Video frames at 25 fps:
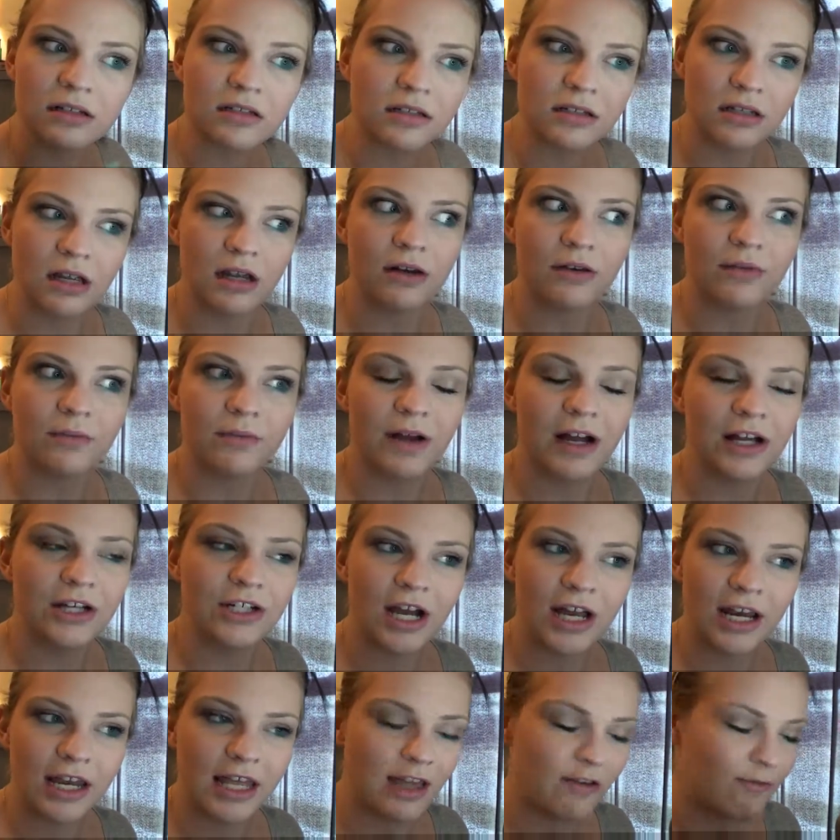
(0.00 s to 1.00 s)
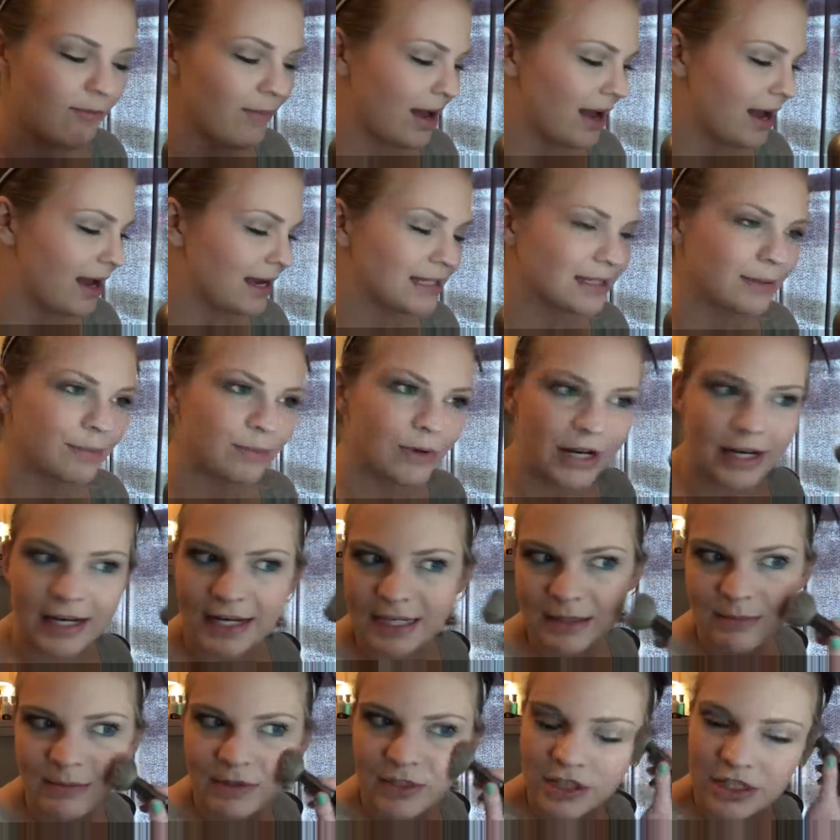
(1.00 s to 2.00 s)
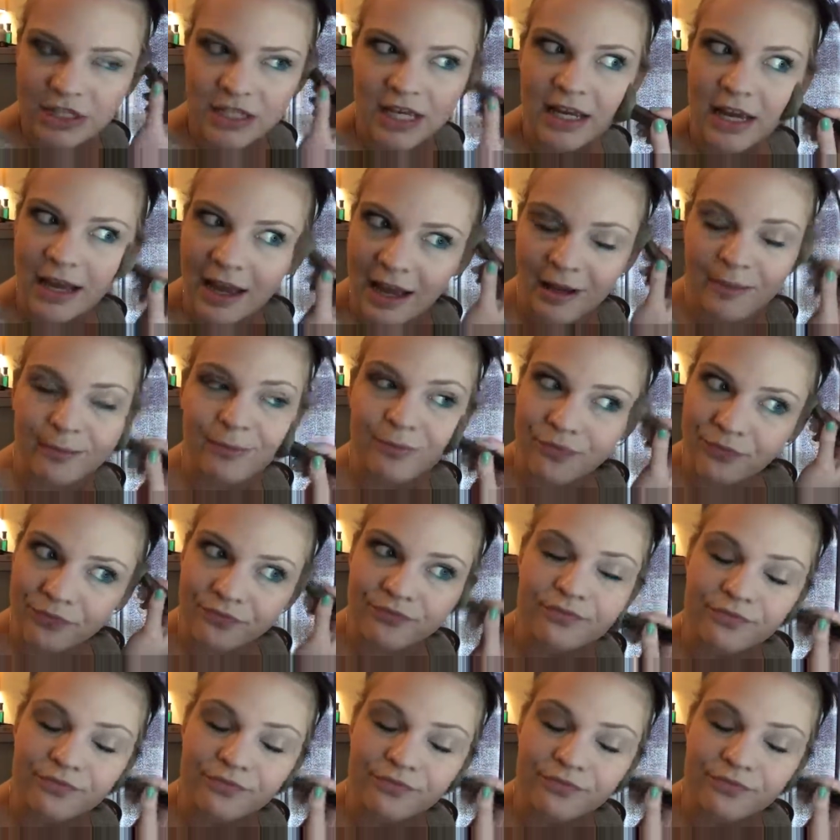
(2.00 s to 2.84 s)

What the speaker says: So I try to give my eyes a break as much as I can